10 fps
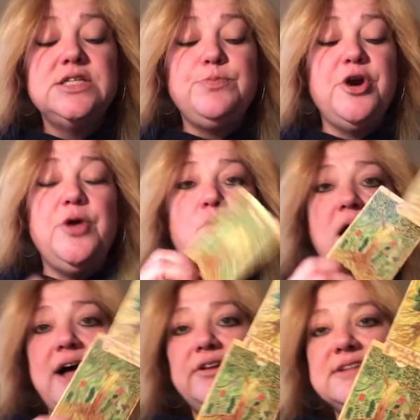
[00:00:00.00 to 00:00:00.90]
It's pretty
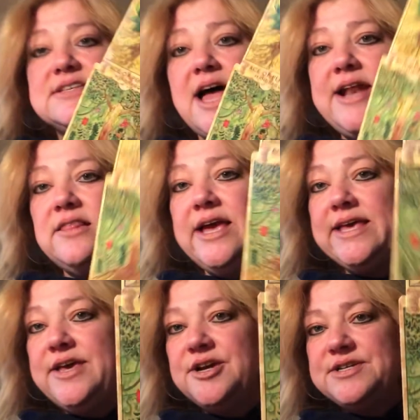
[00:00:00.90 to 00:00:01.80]
wild. It's kind of
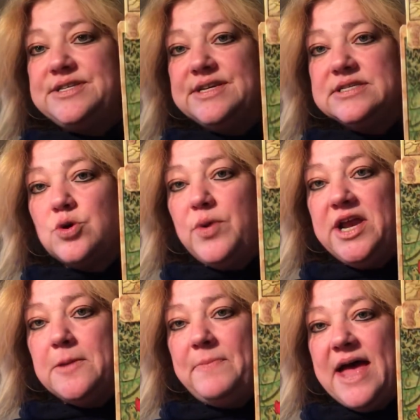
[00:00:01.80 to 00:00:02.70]
like here's this
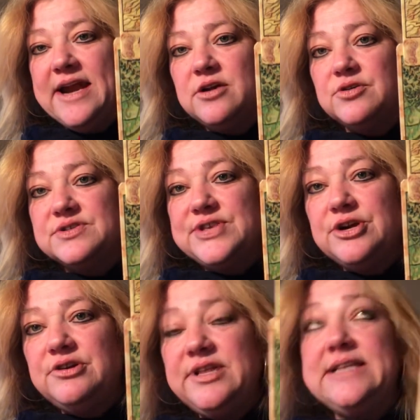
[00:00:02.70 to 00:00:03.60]
Queen of Pentacles
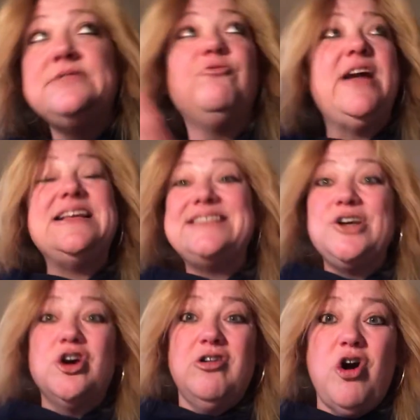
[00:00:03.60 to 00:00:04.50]
literally
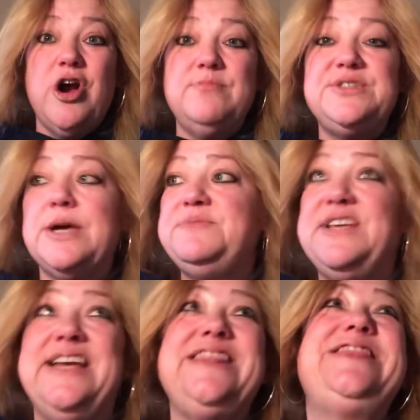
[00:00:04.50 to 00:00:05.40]
raising her arms up
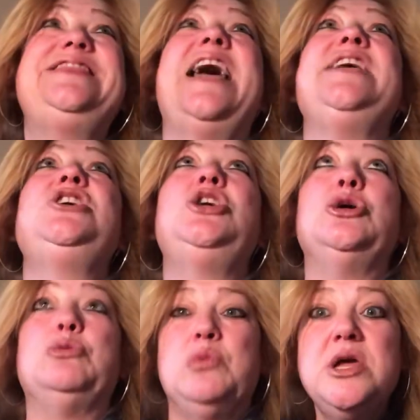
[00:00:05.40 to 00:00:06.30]
saying, thank
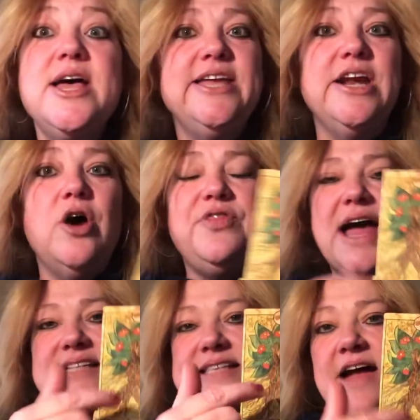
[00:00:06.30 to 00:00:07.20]
you. You know,
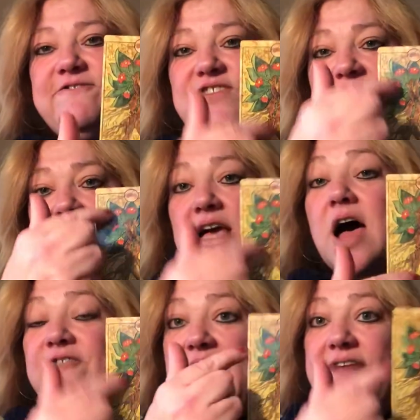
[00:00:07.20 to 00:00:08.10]
that's that
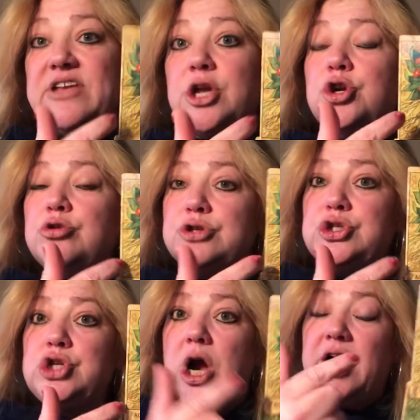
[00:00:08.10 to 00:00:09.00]
feeling of having a new
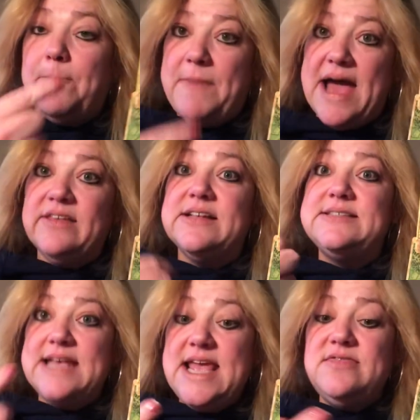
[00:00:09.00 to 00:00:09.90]
start, a
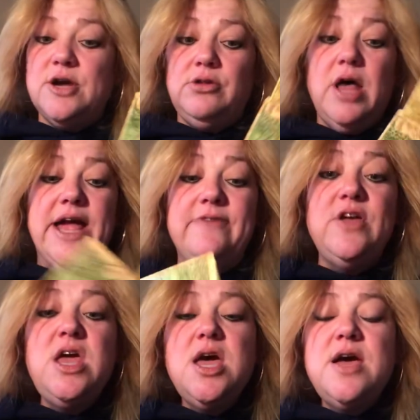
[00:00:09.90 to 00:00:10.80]
balance in their life
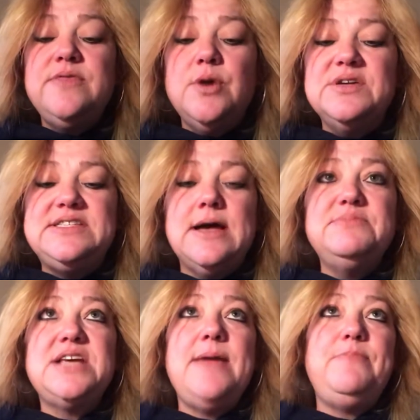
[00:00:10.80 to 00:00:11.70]
there was
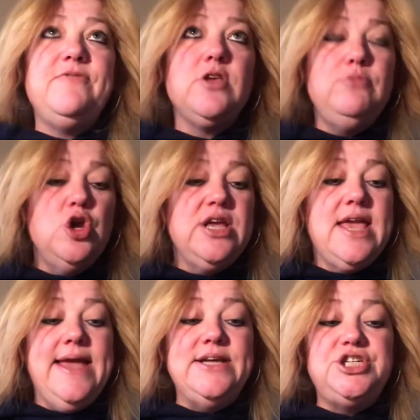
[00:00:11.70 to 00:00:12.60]
some type of
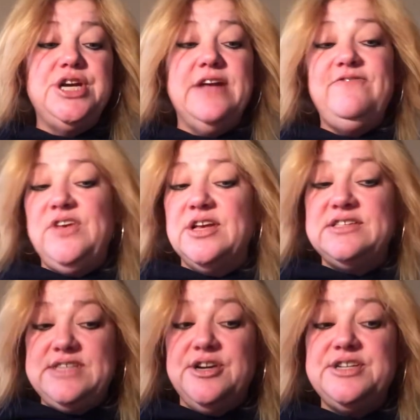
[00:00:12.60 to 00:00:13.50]
communication, I feel
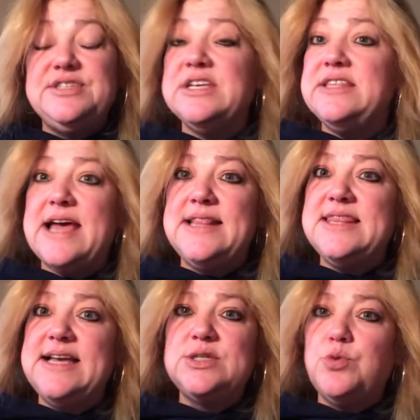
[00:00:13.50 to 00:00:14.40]
seriously,
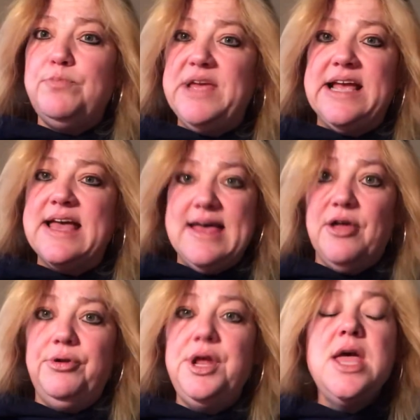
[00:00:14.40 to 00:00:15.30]
that things were being
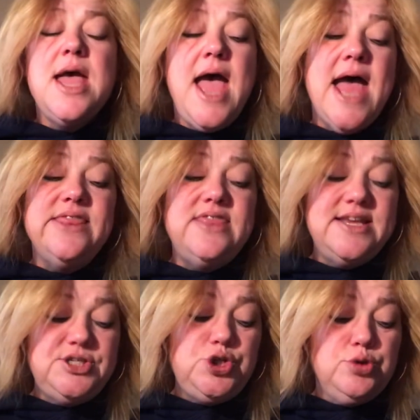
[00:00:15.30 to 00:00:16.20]
held. And
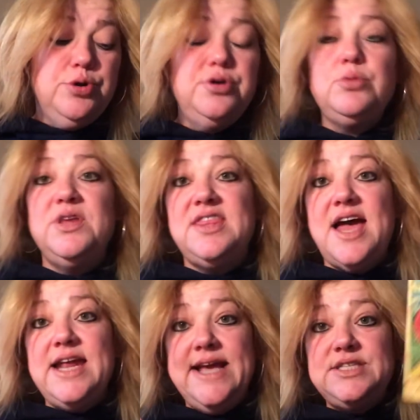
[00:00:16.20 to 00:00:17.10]
this truth with
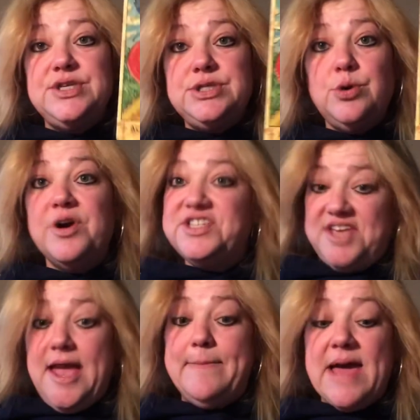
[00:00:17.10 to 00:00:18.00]
that Ace of Swords
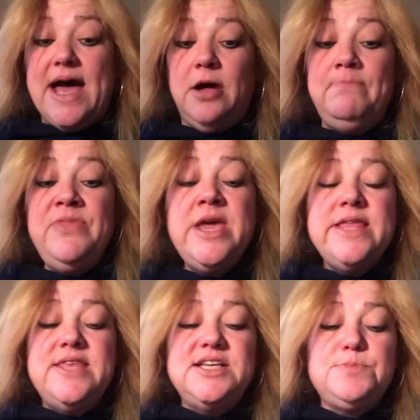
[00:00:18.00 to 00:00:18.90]
came out.
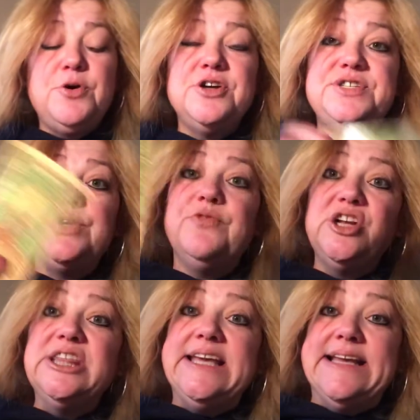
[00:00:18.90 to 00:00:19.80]
This person
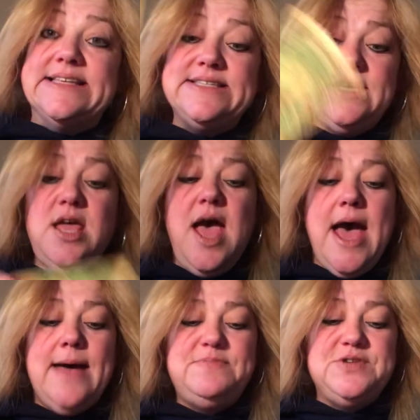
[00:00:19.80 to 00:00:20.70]
released
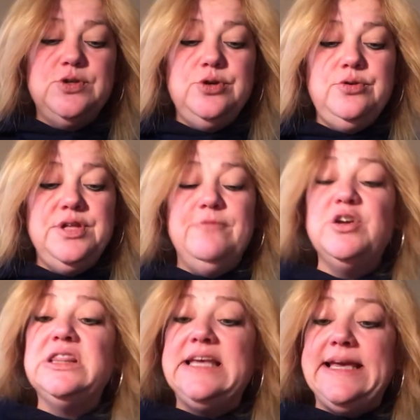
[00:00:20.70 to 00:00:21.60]
absolutely
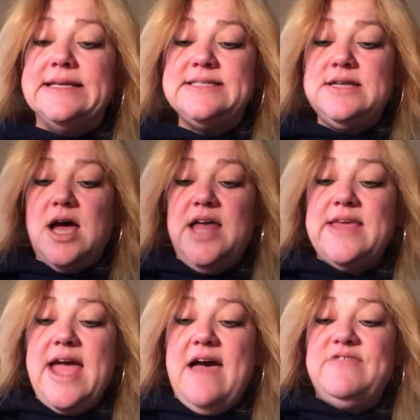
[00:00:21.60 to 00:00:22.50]
released uh,
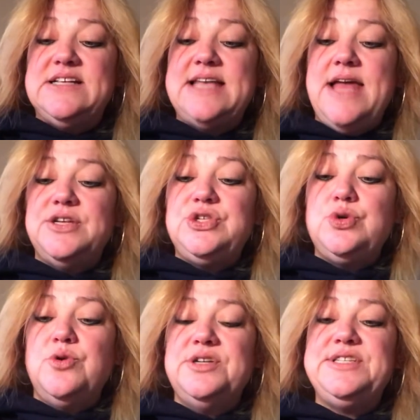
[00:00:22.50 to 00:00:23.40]
they have the ten of
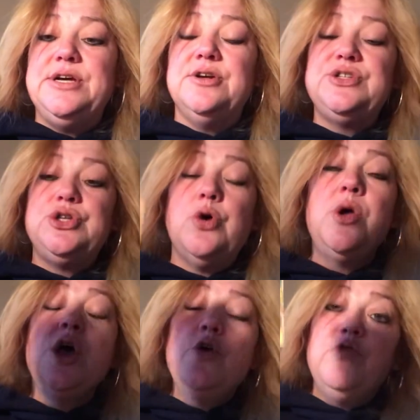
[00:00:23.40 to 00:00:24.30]
swords here so
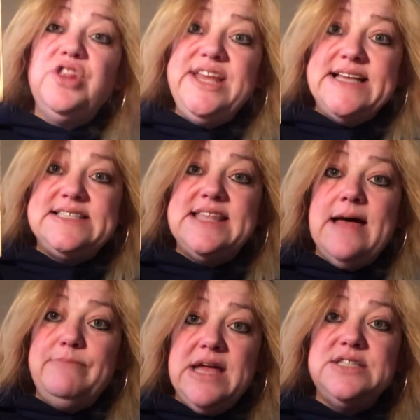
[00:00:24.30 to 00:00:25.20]
release
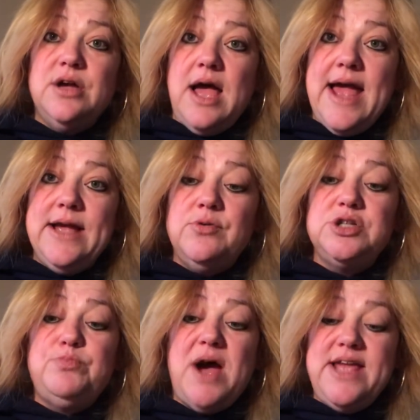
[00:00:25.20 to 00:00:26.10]
that mental
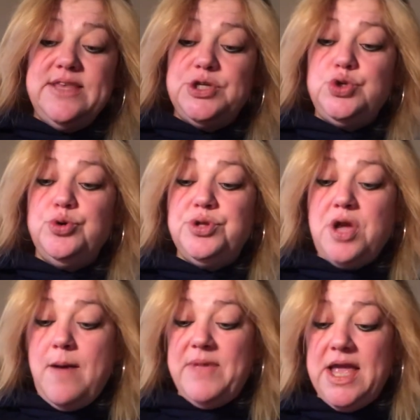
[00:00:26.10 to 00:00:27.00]
anguish by this truth
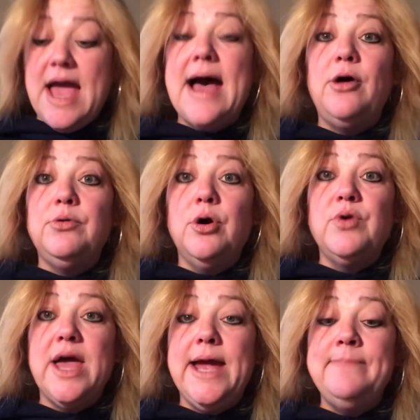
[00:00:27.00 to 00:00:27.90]
coming out
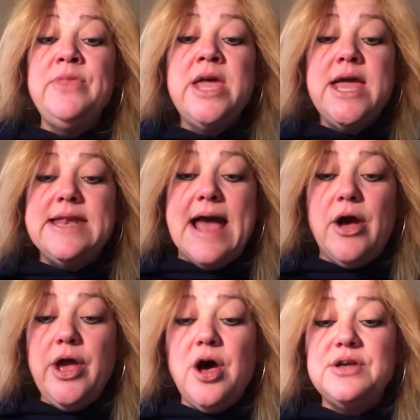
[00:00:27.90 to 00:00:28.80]
okay now,
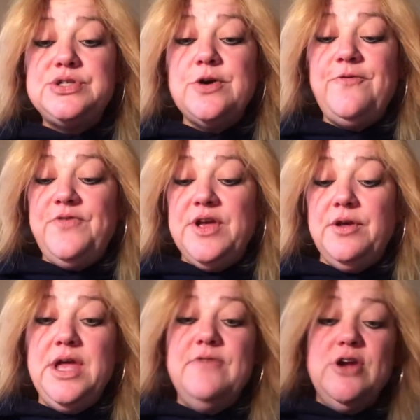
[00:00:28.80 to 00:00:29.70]
I also
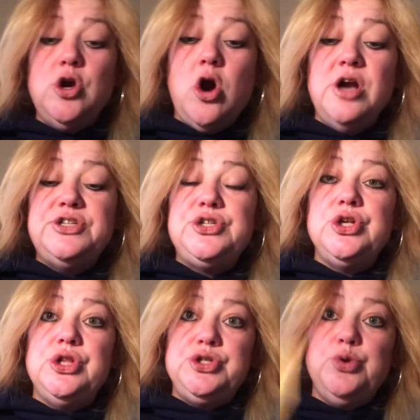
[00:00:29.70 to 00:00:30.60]
feel in regards
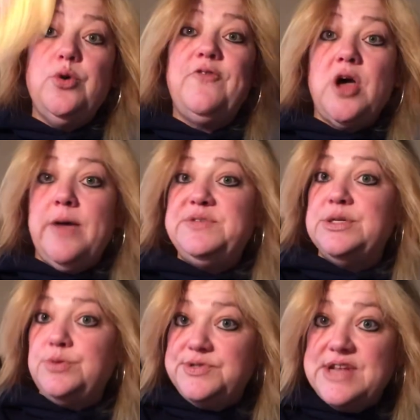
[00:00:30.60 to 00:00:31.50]
to the Two of Cups,
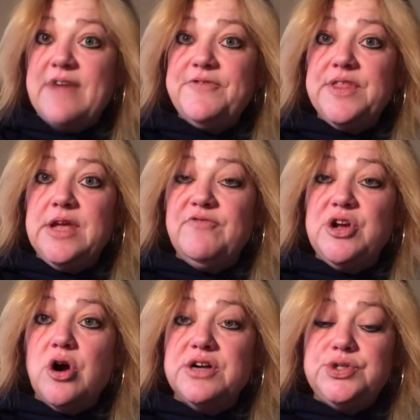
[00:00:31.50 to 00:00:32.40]
this was definitely in
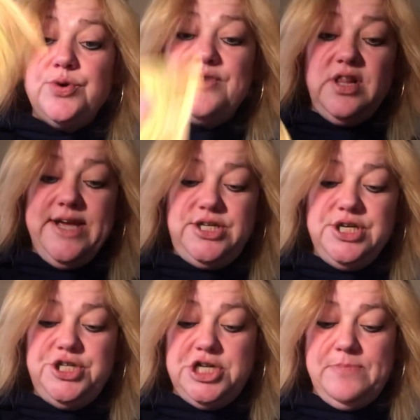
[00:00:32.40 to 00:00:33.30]
regards to a
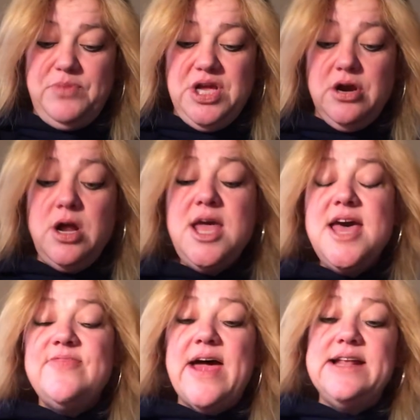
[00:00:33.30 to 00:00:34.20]
relationship here,
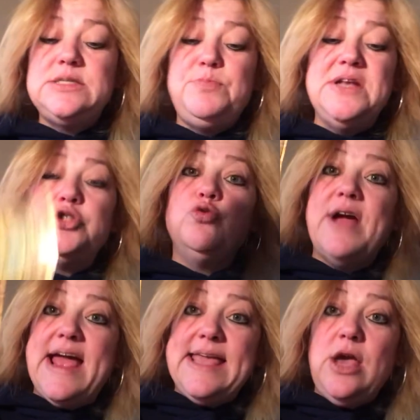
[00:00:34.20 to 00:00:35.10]
that it's been
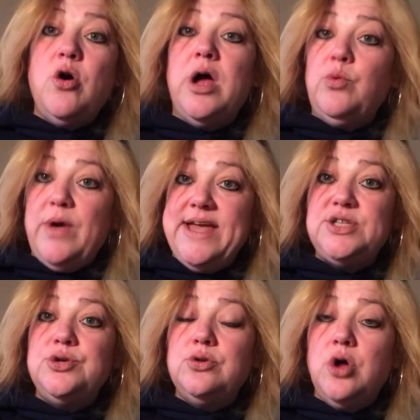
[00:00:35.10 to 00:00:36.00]
dragging on
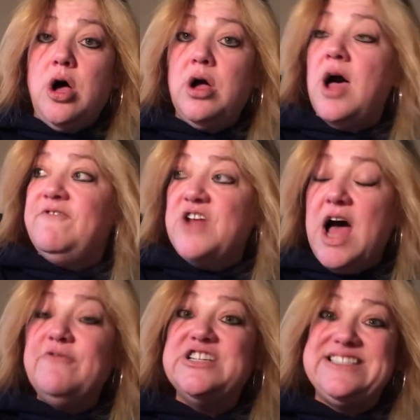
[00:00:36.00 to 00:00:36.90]
way too long of
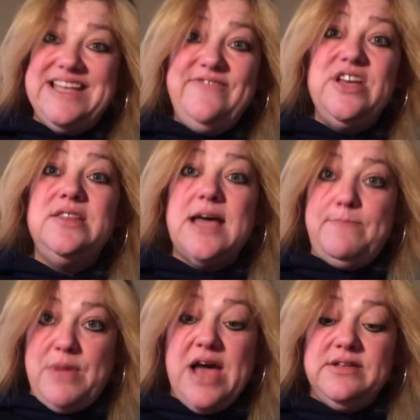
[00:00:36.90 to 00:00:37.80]
not receiving
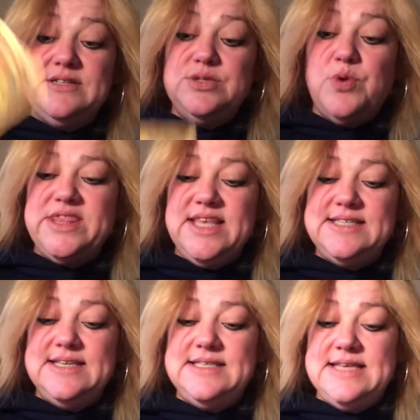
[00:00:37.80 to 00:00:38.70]
that balance, is what
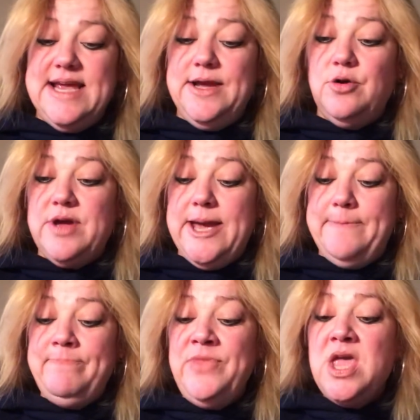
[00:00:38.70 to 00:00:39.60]
this is saying,
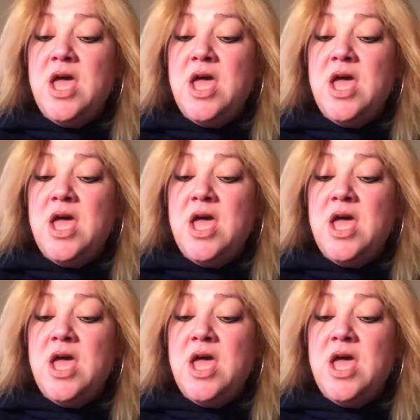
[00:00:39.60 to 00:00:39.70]
okay?